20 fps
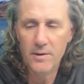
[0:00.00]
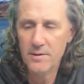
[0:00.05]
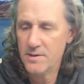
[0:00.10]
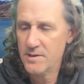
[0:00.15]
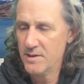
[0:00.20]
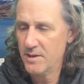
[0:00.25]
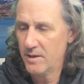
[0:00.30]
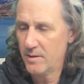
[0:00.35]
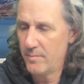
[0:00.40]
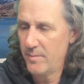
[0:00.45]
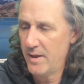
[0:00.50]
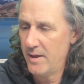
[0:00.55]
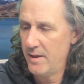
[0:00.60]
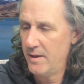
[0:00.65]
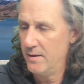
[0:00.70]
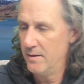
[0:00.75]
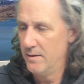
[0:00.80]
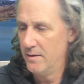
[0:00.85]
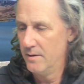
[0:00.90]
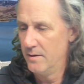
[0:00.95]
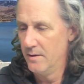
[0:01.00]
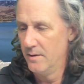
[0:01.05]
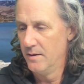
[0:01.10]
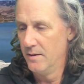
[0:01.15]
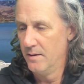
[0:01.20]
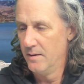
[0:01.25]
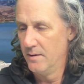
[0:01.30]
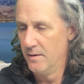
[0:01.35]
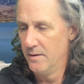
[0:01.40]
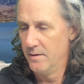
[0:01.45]
stick bait.
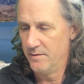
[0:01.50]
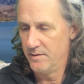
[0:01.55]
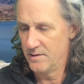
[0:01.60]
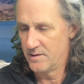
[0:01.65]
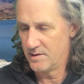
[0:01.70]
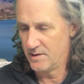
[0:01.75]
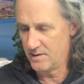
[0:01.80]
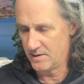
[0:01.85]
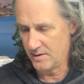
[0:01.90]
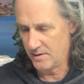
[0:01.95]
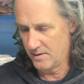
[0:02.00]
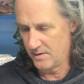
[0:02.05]
This is a